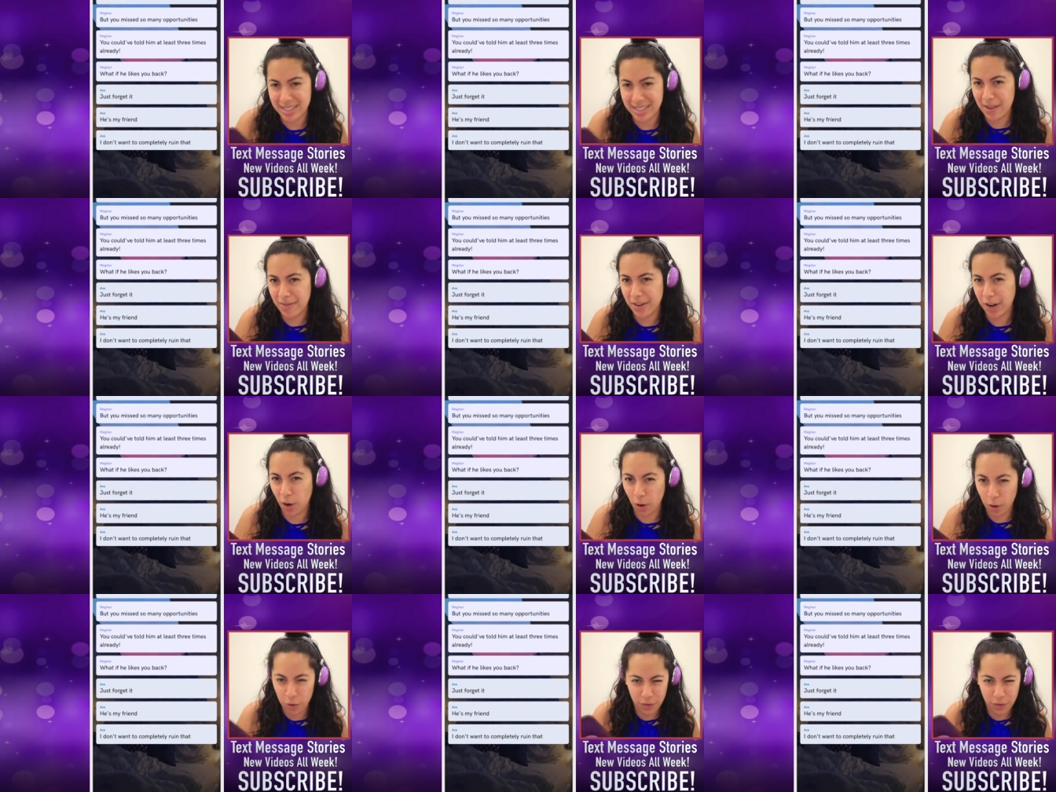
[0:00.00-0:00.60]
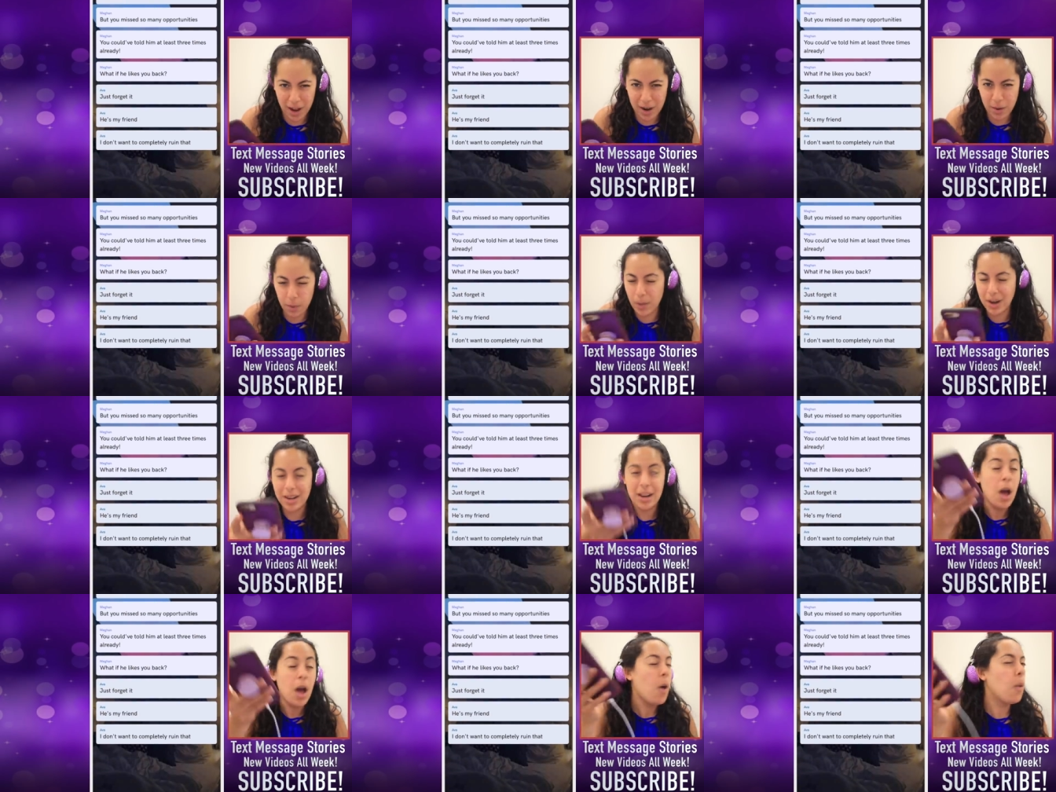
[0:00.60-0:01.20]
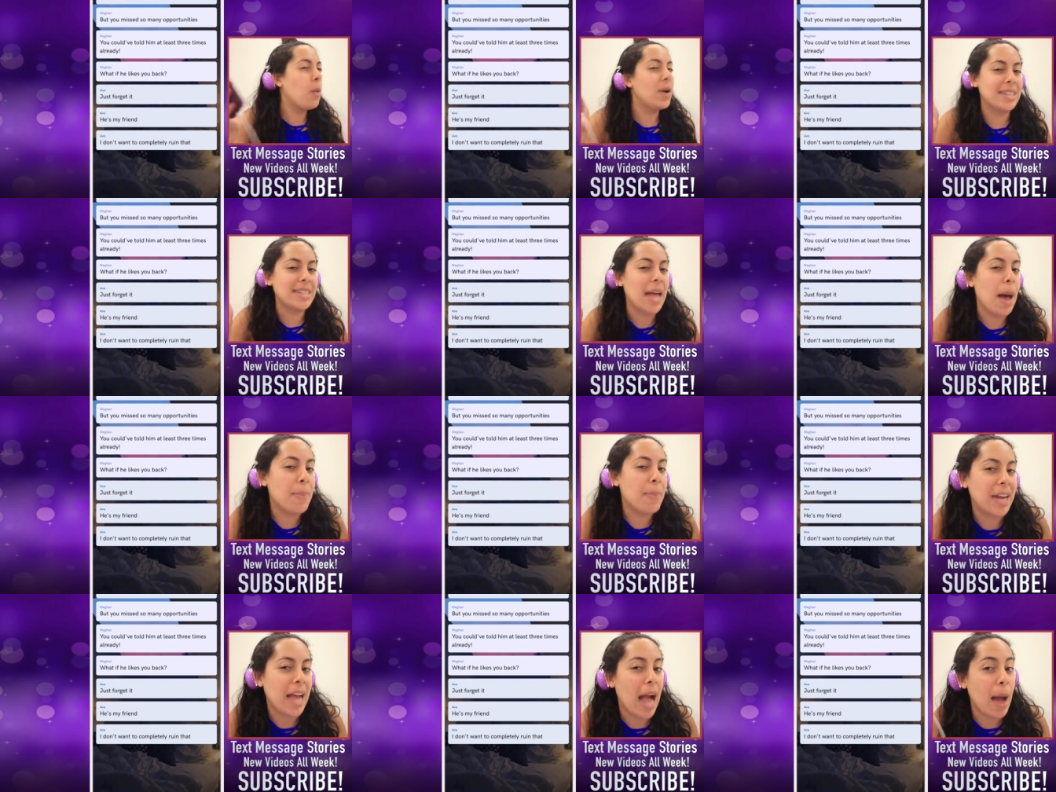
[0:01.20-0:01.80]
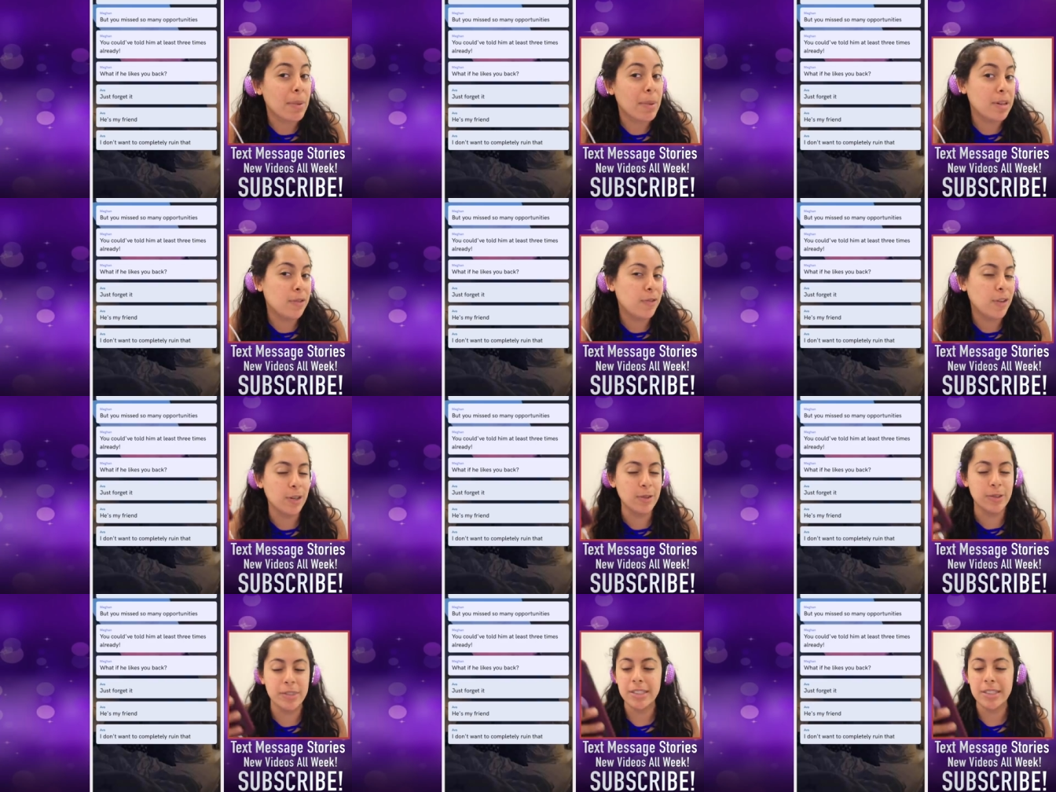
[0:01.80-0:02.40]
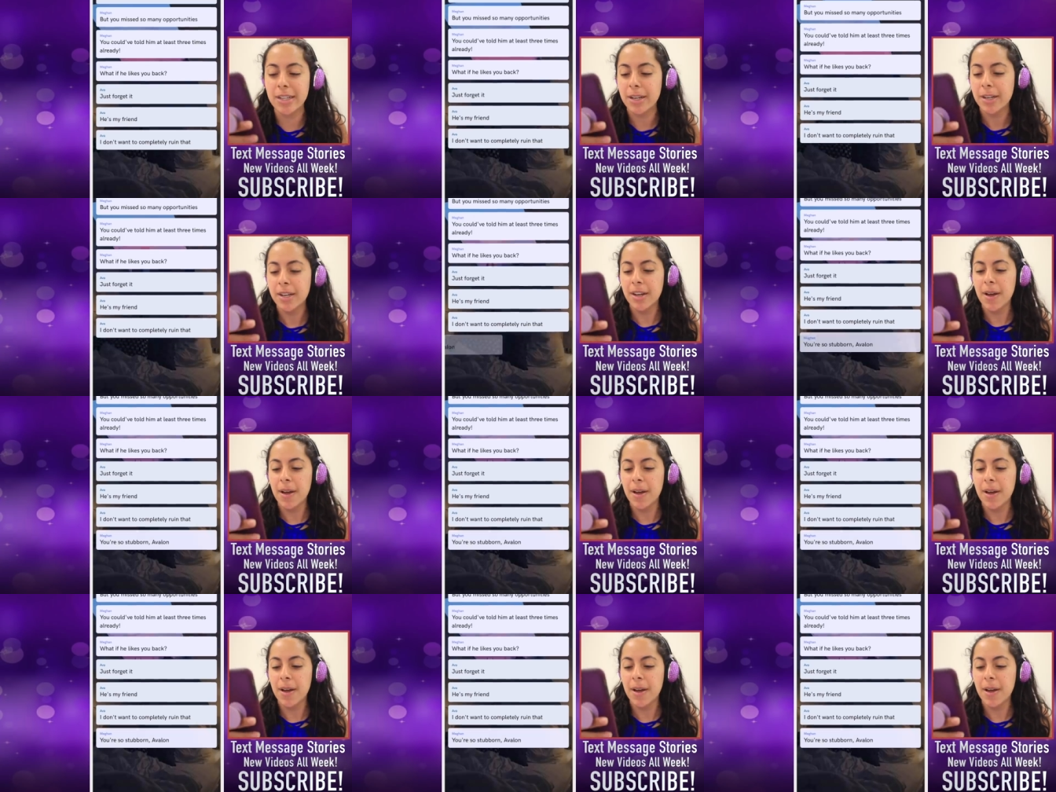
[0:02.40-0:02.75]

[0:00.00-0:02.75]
Does he have a girlfriend? What what is happening? I'm confused.